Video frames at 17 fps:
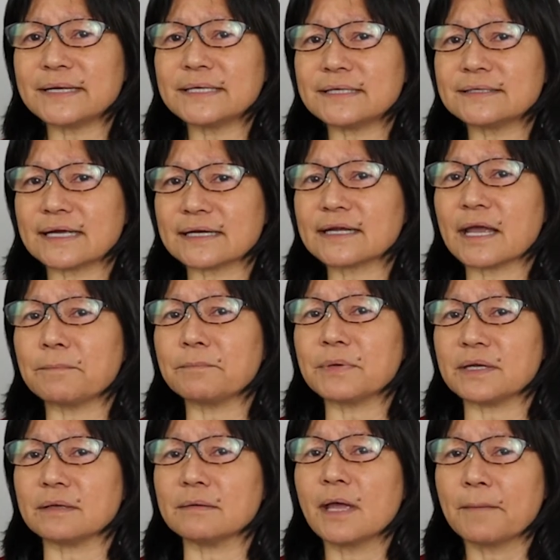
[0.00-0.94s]
that can
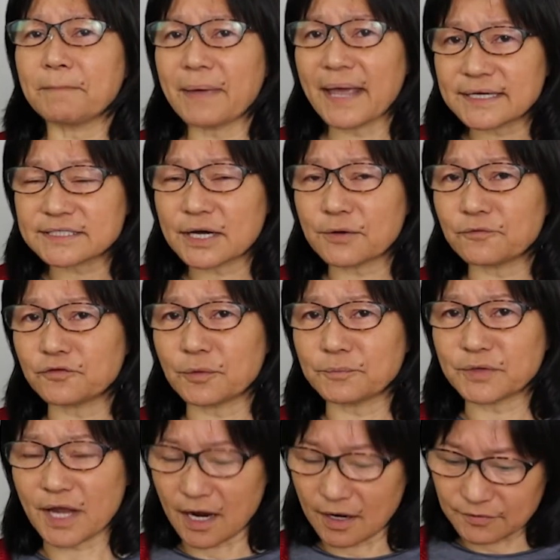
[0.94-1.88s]
be paid out from
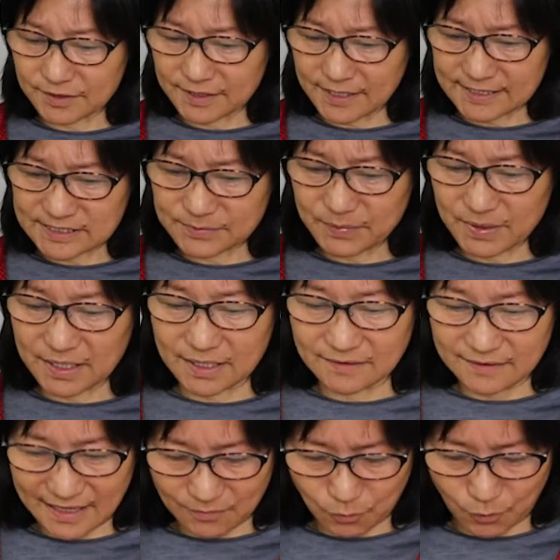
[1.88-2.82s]
the RDSP in
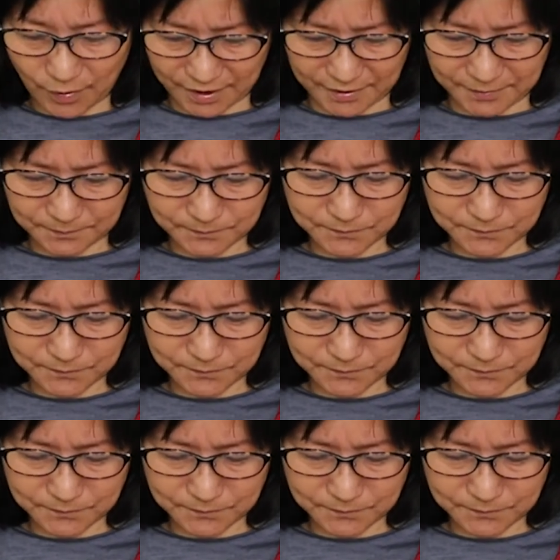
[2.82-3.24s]
that way.